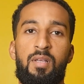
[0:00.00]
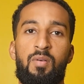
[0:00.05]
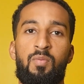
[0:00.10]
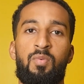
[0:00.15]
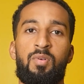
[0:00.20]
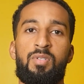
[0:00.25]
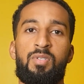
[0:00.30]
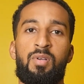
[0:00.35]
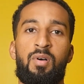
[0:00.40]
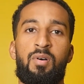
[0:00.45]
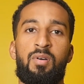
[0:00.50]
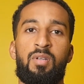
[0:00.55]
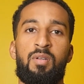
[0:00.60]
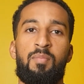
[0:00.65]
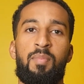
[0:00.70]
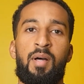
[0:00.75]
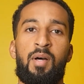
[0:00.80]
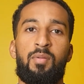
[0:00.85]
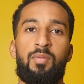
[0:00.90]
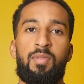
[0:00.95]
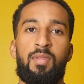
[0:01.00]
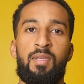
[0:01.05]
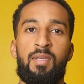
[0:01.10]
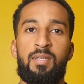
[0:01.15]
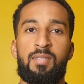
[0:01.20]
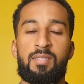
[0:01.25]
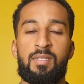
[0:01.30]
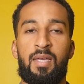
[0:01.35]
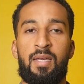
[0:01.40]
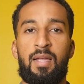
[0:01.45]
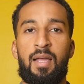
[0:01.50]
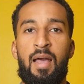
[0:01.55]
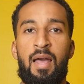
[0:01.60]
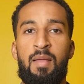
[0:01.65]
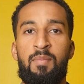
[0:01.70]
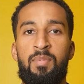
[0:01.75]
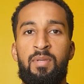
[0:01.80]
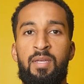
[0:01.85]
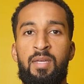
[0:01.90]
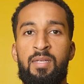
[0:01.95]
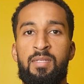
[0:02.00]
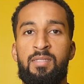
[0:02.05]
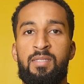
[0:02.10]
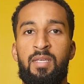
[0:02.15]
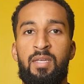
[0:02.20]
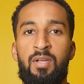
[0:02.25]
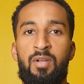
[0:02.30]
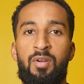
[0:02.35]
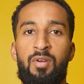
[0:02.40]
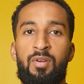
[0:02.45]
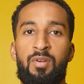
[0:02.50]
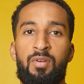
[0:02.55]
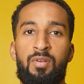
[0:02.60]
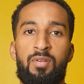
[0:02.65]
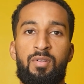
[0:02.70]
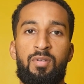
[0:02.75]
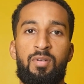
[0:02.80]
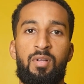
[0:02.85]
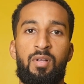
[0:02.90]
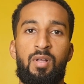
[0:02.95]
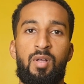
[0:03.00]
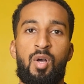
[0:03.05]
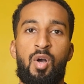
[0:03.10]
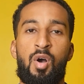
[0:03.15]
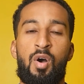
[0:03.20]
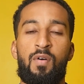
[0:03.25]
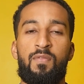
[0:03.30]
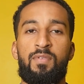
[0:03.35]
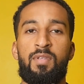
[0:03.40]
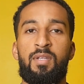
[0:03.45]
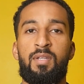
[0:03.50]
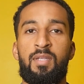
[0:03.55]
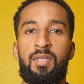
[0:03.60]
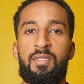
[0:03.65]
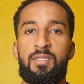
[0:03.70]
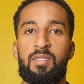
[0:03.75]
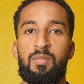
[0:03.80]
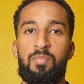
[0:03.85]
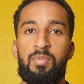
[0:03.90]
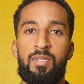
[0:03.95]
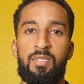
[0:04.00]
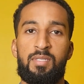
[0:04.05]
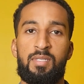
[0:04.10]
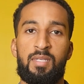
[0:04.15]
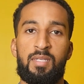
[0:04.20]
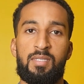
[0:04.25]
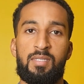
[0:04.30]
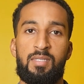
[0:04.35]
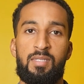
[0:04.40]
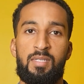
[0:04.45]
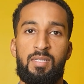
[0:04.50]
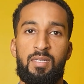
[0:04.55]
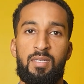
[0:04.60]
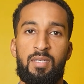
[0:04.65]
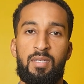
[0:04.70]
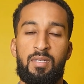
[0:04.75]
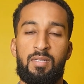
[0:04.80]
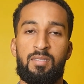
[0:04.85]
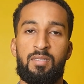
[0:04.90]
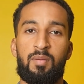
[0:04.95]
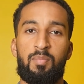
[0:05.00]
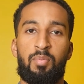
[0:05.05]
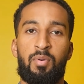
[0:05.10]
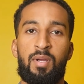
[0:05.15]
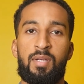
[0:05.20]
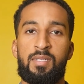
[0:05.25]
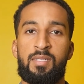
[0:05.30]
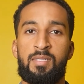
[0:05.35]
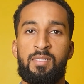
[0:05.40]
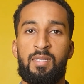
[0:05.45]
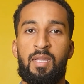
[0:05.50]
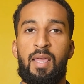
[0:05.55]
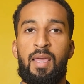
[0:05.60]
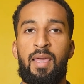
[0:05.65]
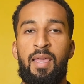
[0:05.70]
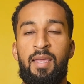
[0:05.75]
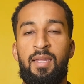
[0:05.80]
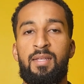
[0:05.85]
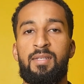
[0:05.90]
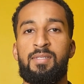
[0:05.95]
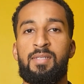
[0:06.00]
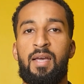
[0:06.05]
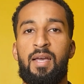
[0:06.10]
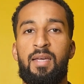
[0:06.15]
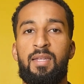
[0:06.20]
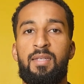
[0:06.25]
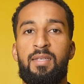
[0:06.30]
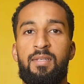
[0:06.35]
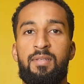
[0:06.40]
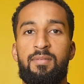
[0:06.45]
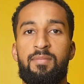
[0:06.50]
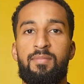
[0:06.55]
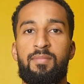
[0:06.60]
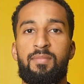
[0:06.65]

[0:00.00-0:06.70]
We're talking about things like IBS and GERD, often linked to PTSD, depression, and anxiety.